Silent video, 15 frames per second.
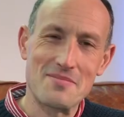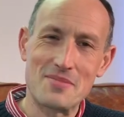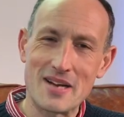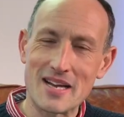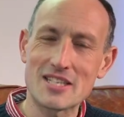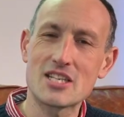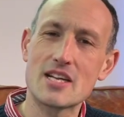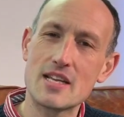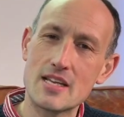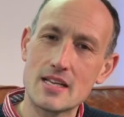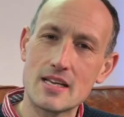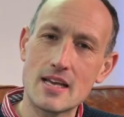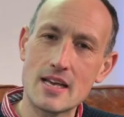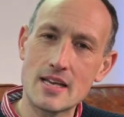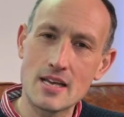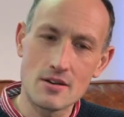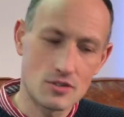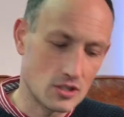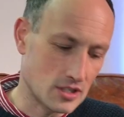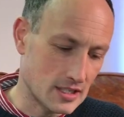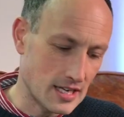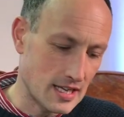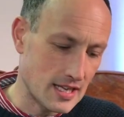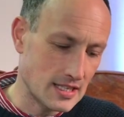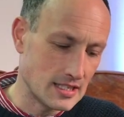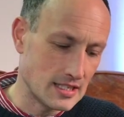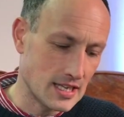But actually, he goes on to say this.